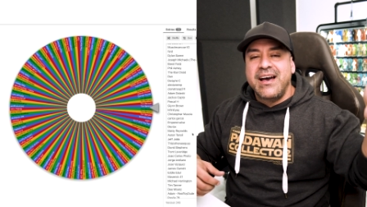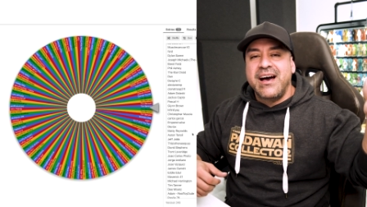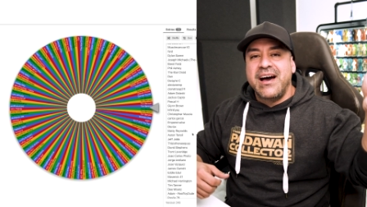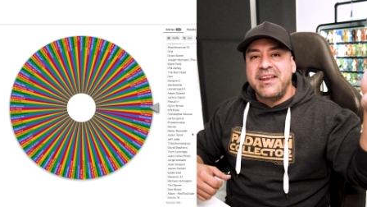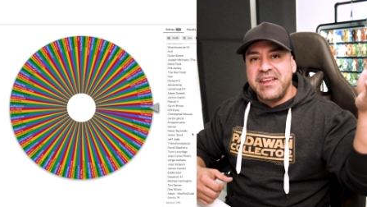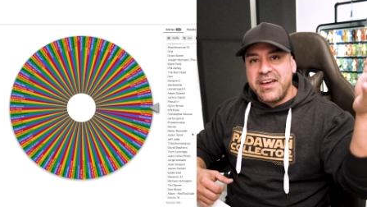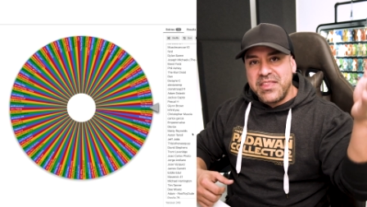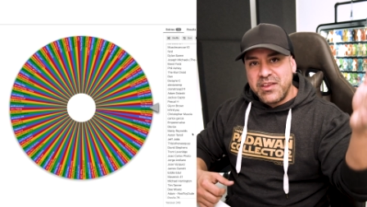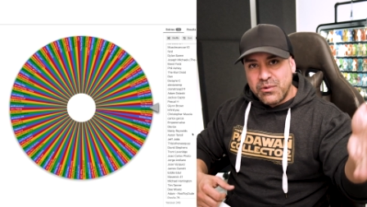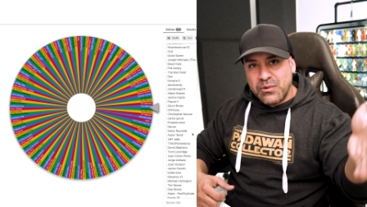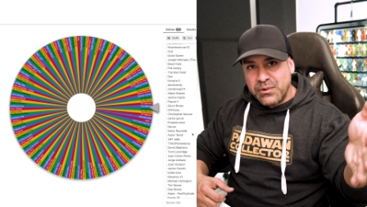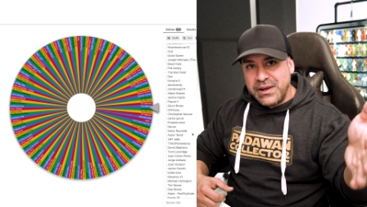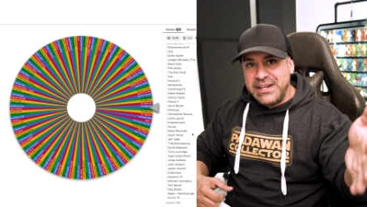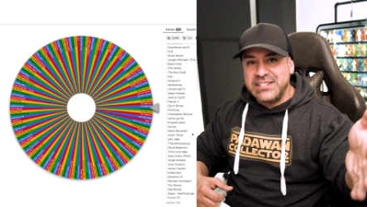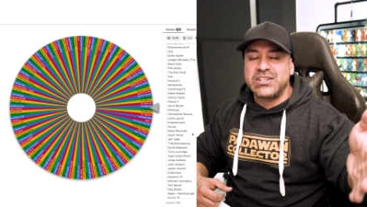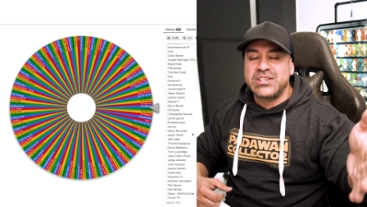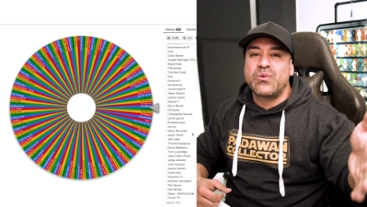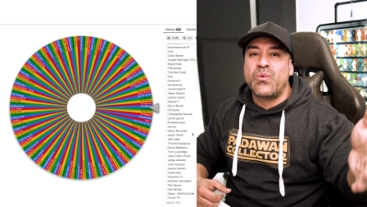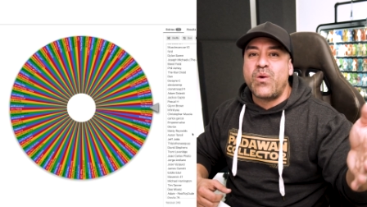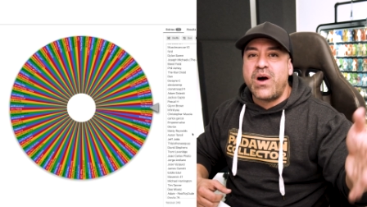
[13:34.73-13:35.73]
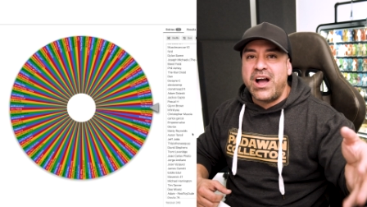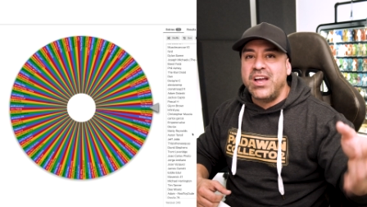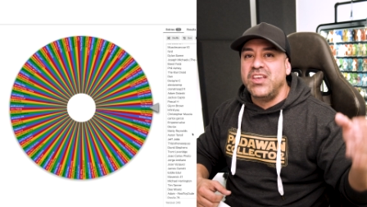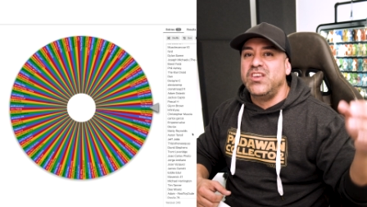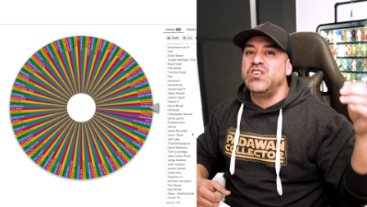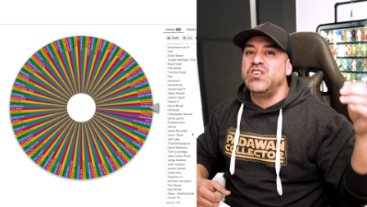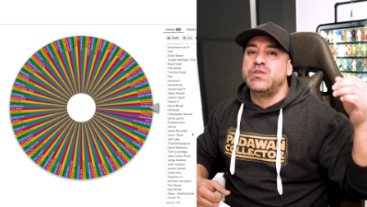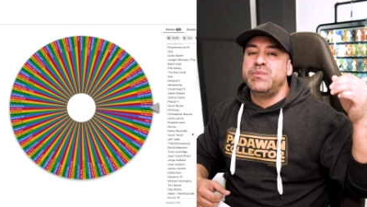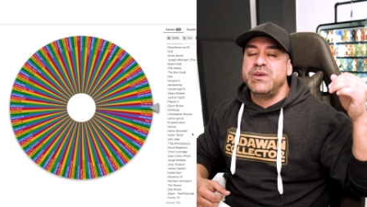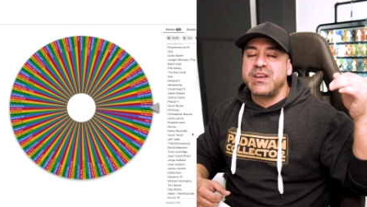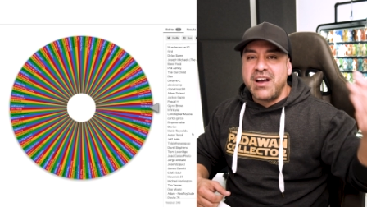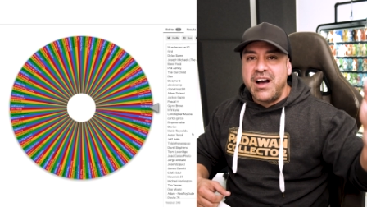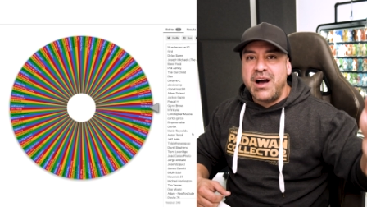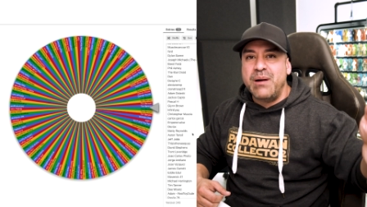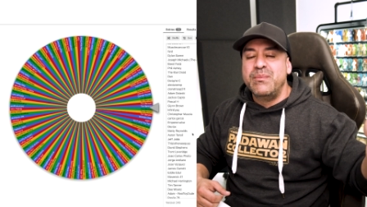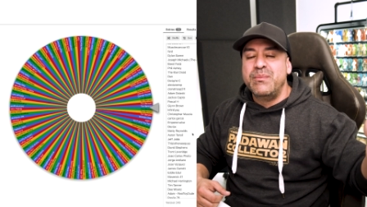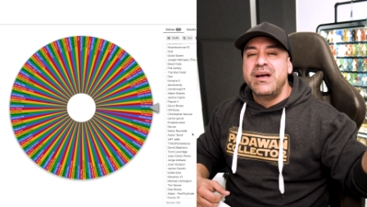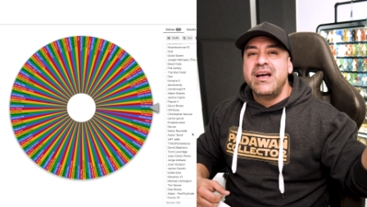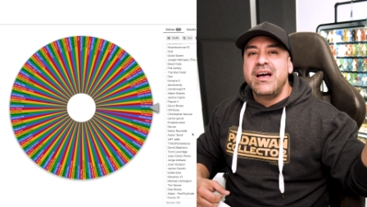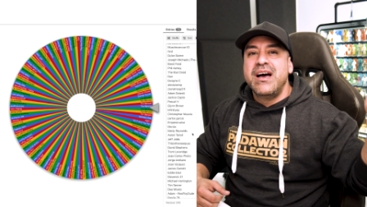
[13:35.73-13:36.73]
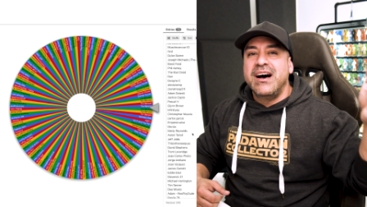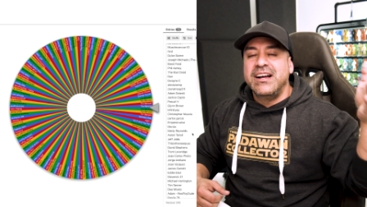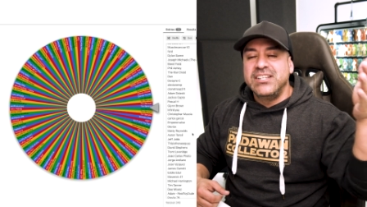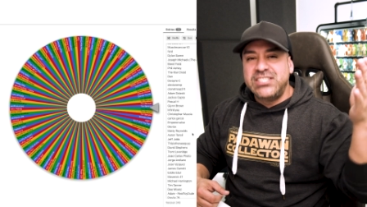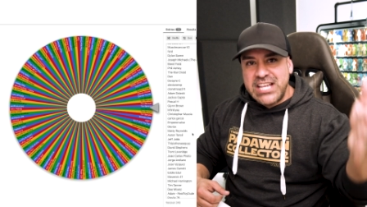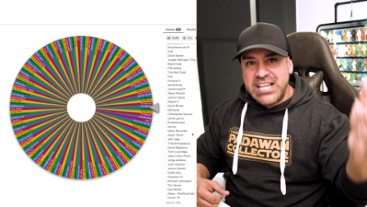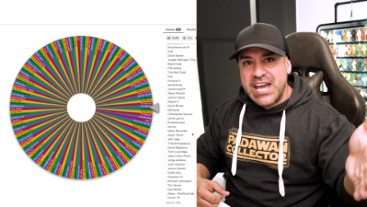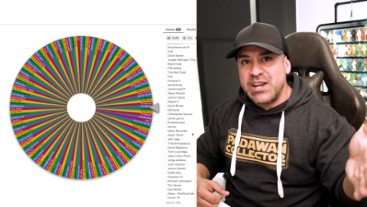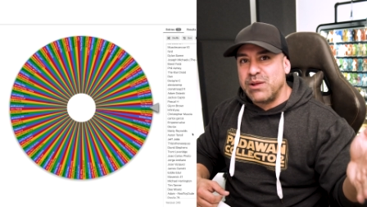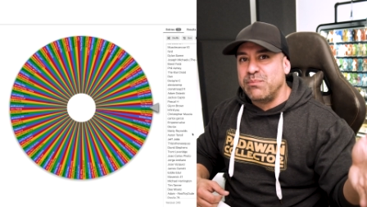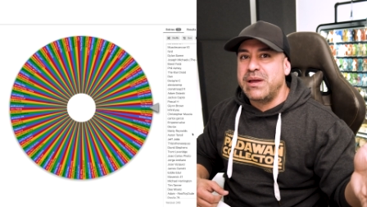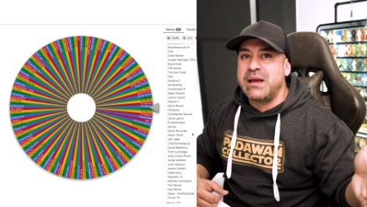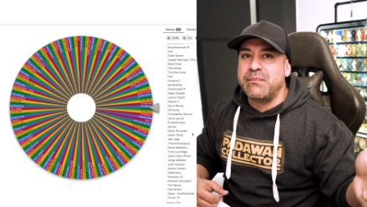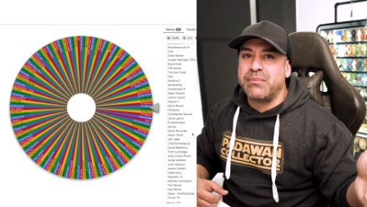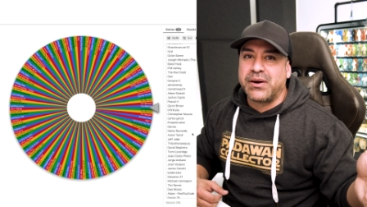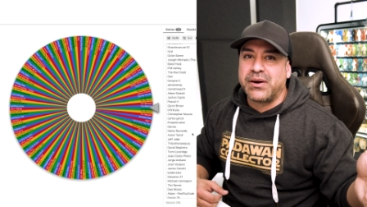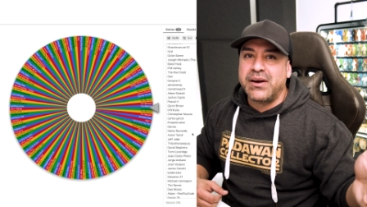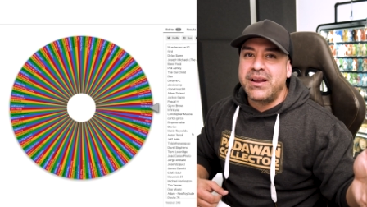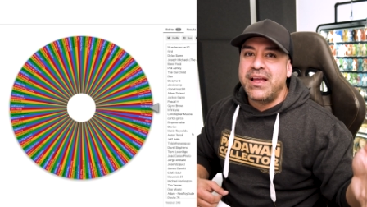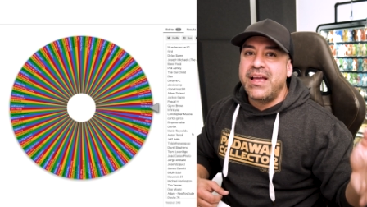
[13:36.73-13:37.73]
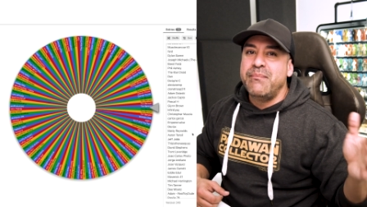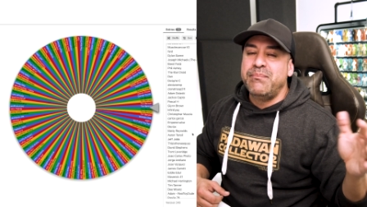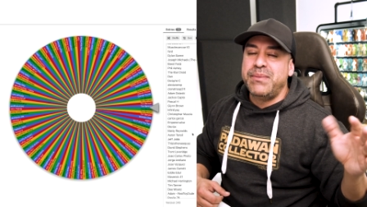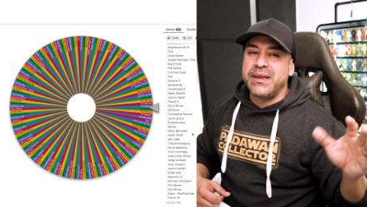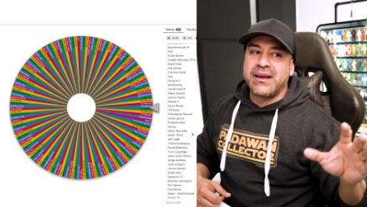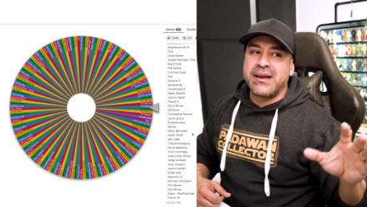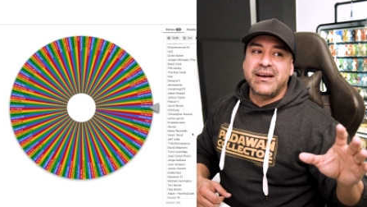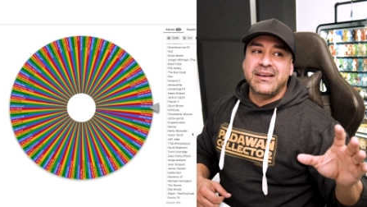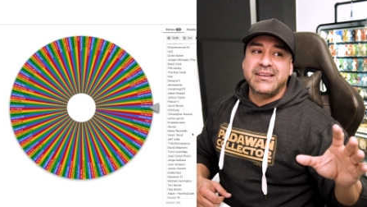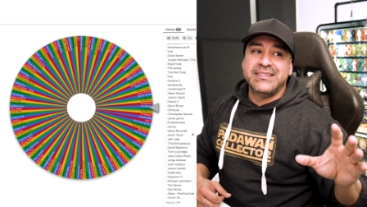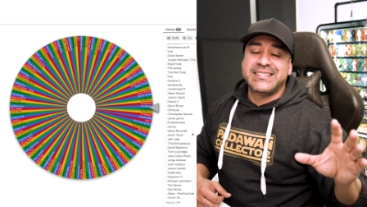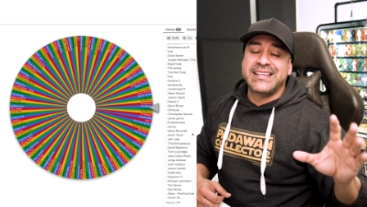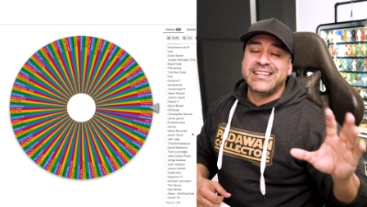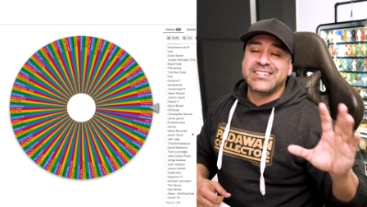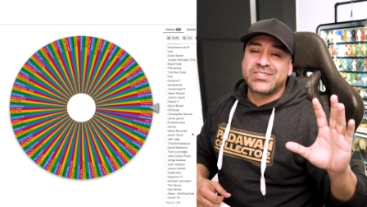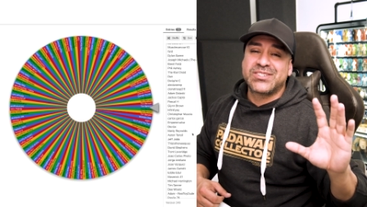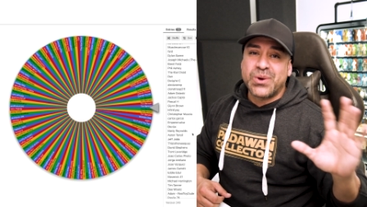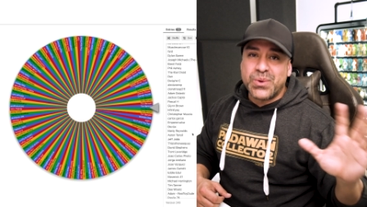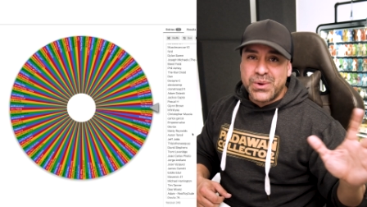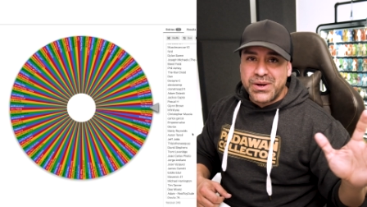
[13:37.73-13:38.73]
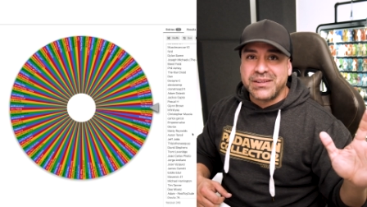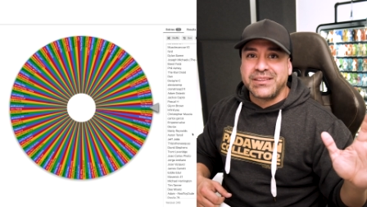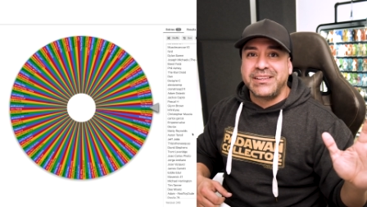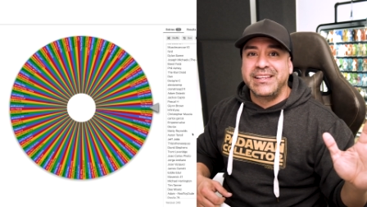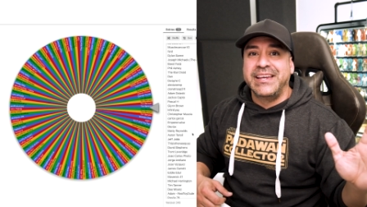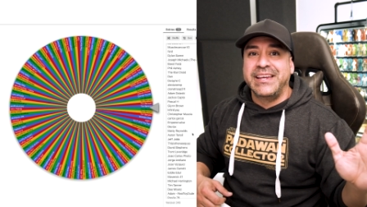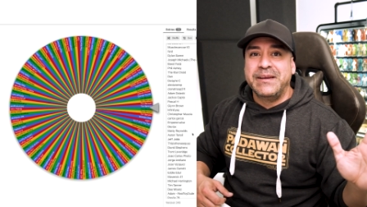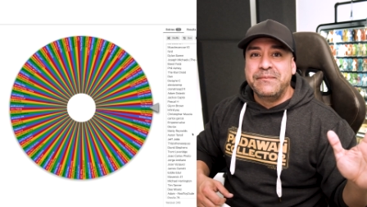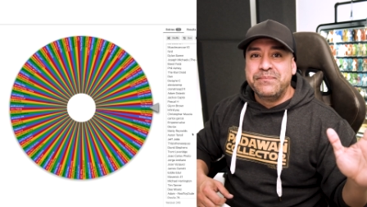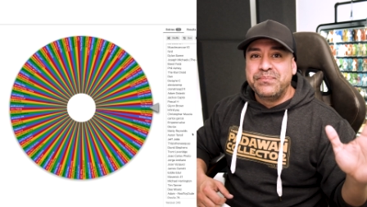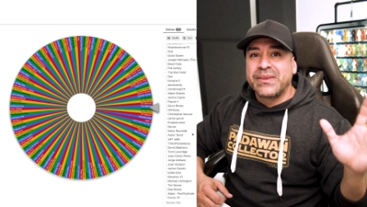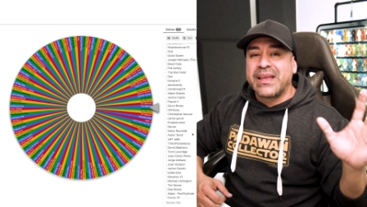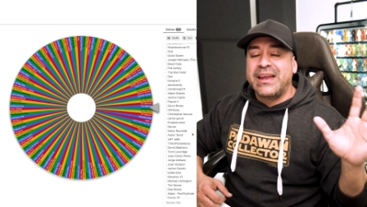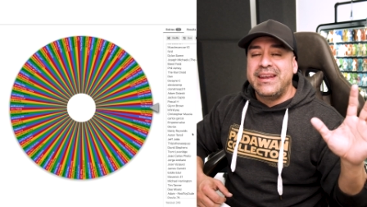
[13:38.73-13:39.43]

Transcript: another reason why you should become a channel member, because historically,